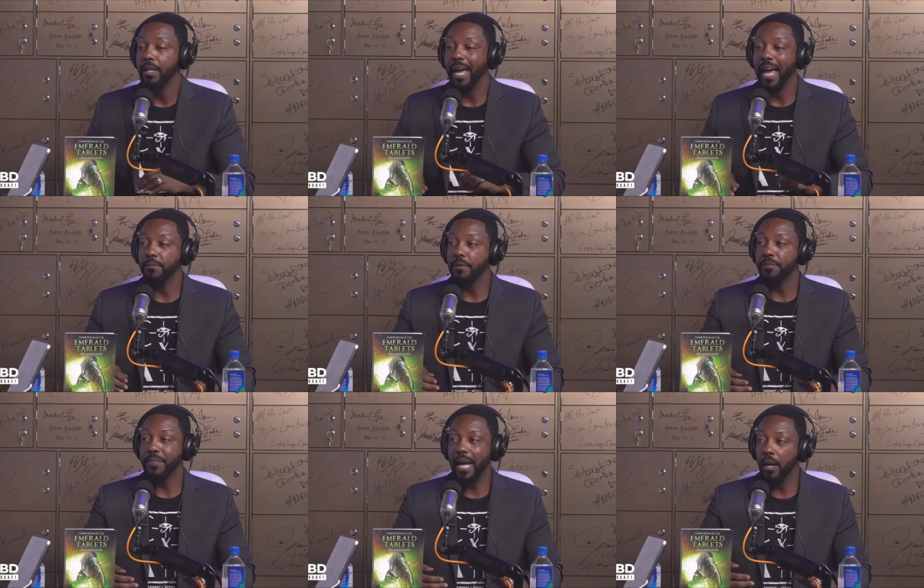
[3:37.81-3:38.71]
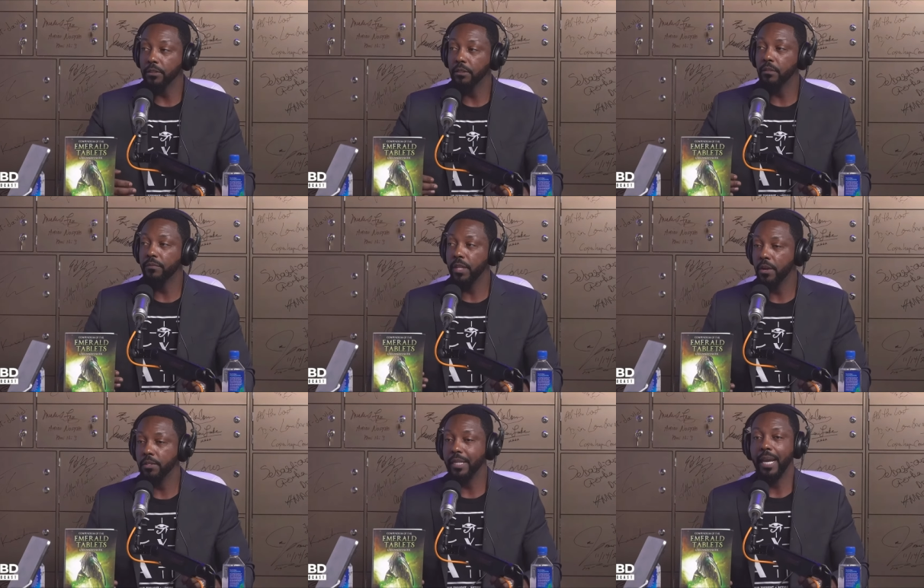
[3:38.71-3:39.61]
And for thousands of
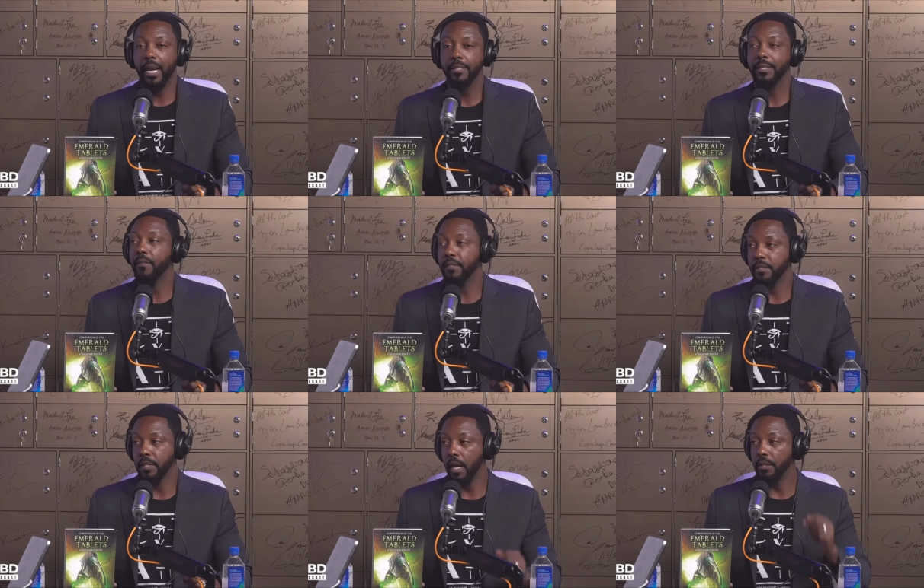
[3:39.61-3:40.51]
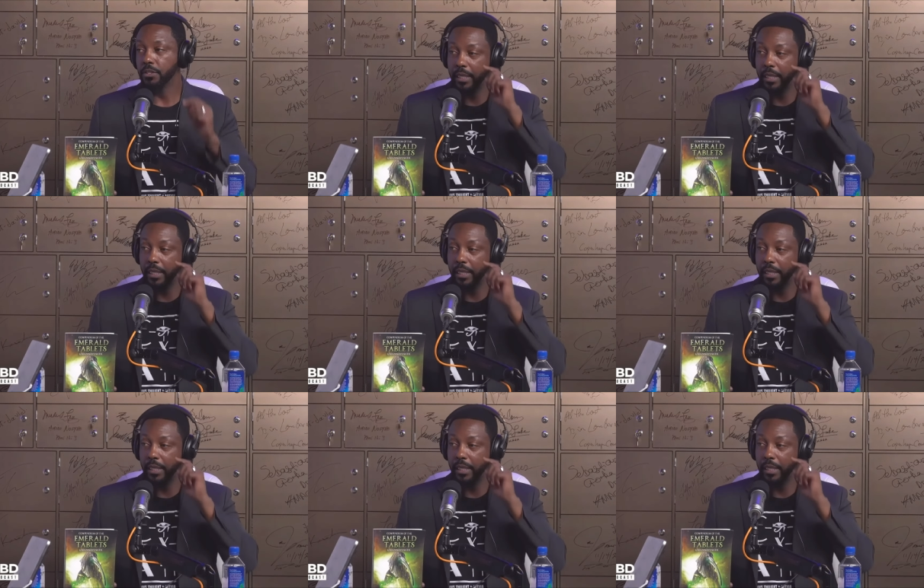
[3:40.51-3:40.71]
years, they handed down this knowledge. They